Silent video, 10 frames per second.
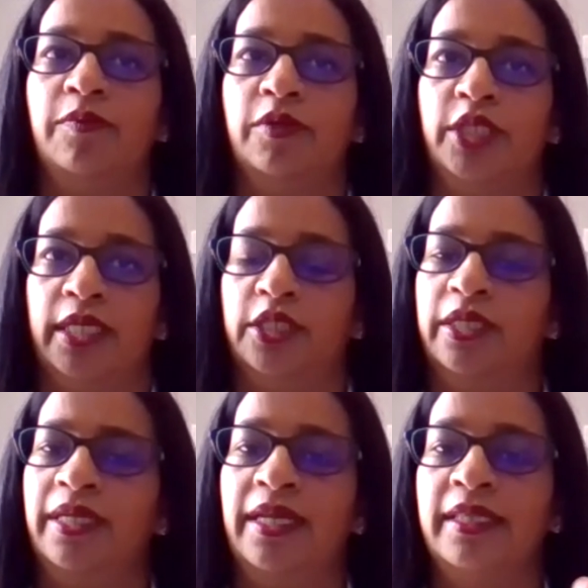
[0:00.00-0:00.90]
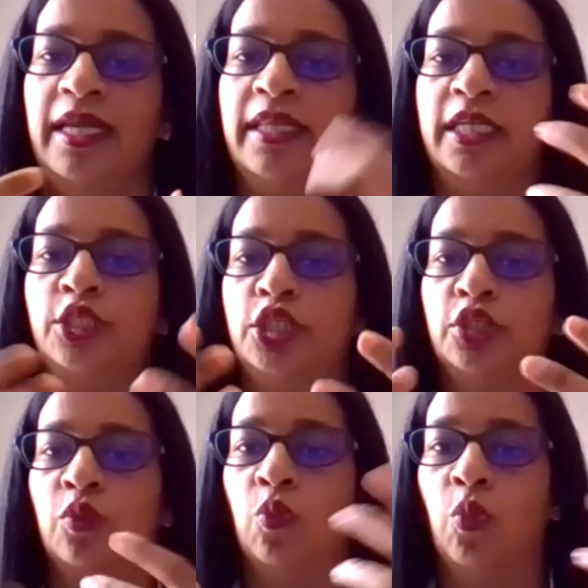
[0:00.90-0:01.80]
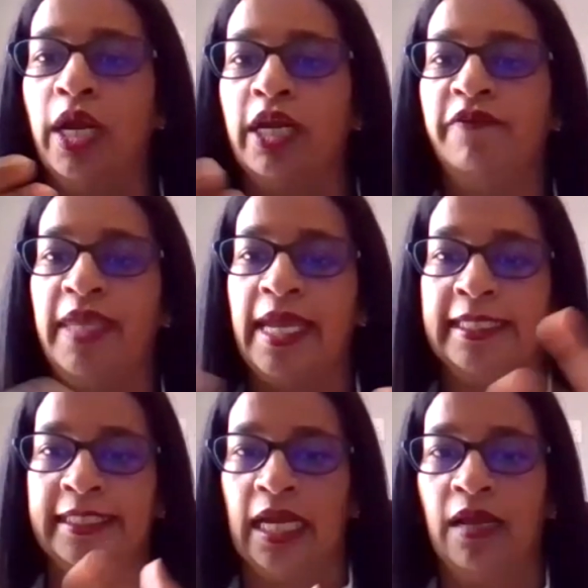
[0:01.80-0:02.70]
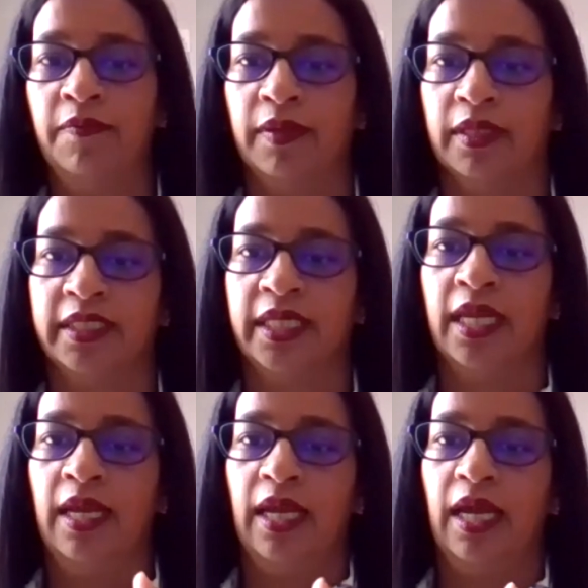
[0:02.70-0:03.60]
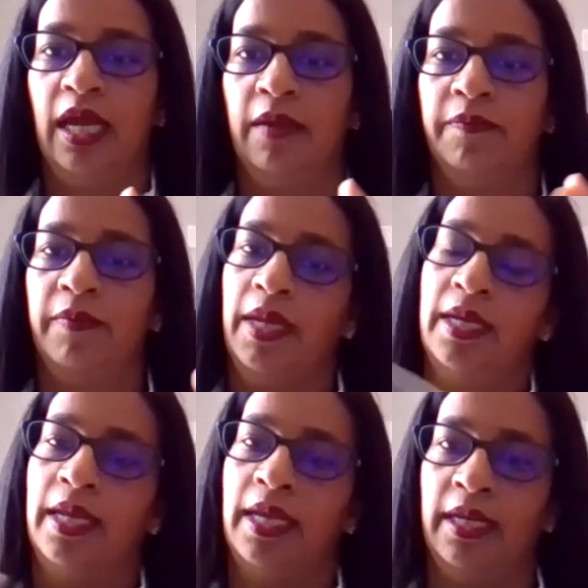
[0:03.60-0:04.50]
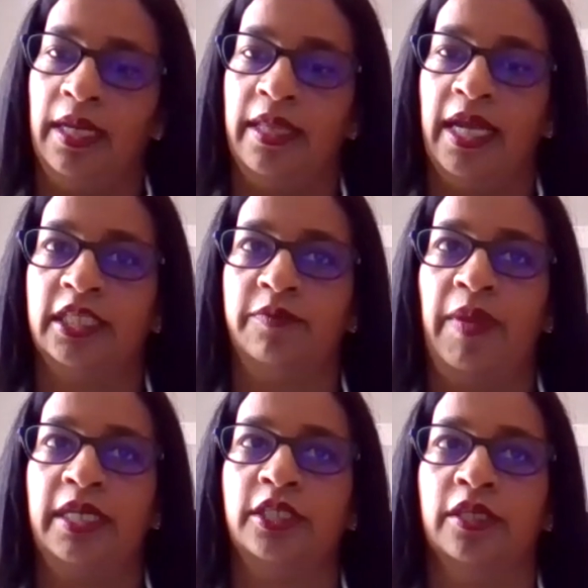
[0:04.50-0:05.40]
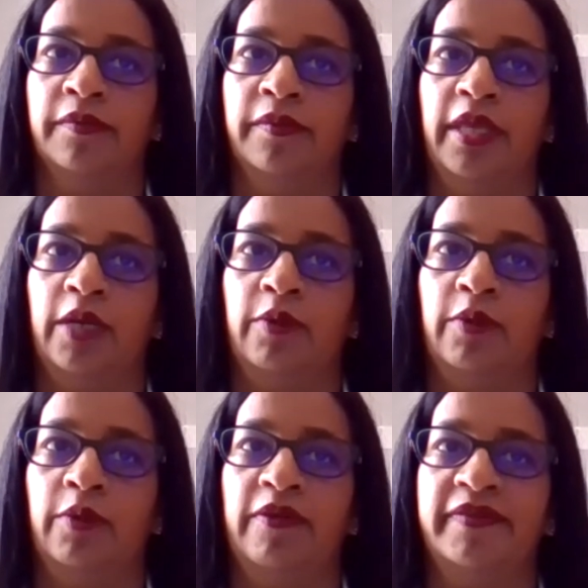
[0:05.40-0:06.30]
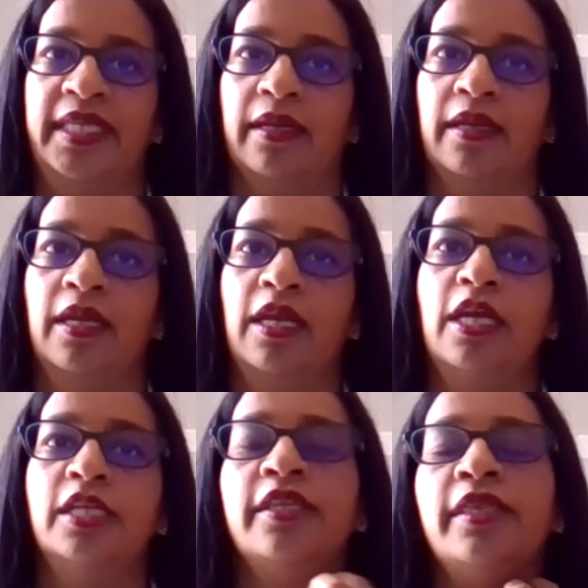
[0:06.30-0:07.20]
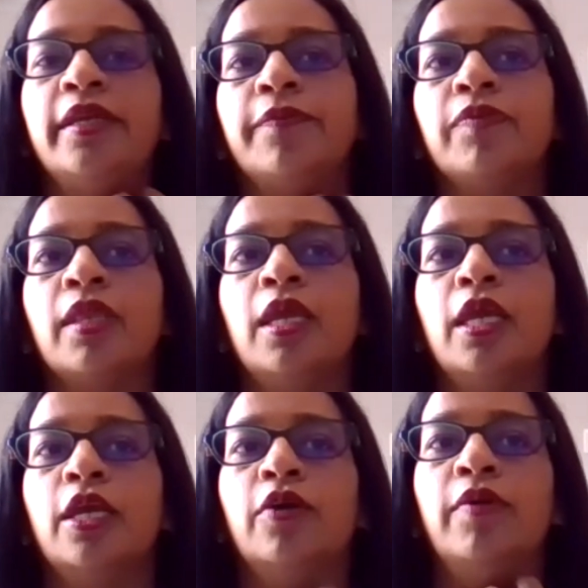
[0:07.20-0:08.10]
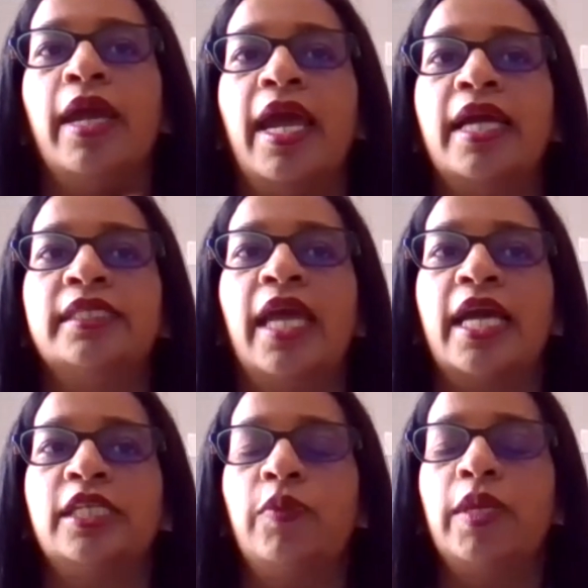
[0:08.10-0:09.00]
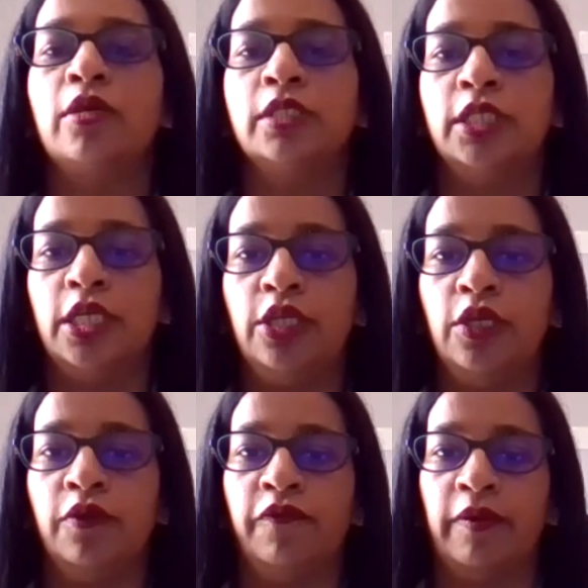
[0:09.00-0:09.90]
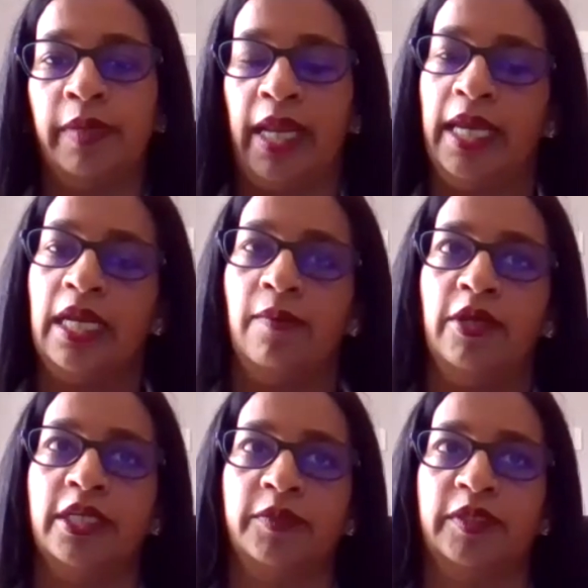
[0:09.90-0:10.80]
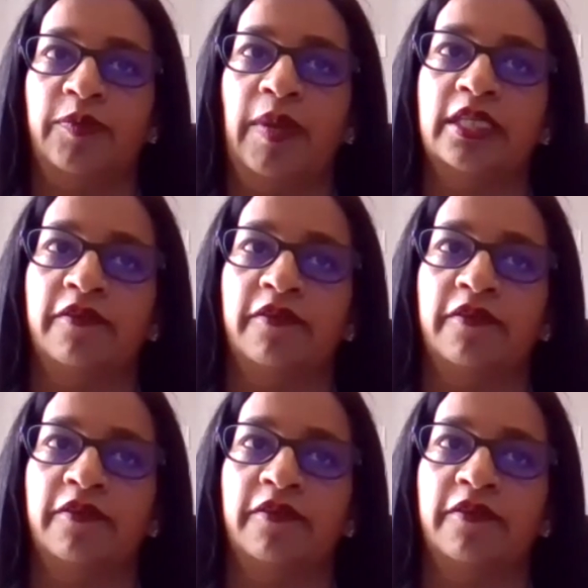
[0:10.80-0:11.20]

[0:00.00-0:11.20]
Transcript: protection. And that's just one of the examples in that spectrum that we've seen. So I think, as we continue from an AWS perspective,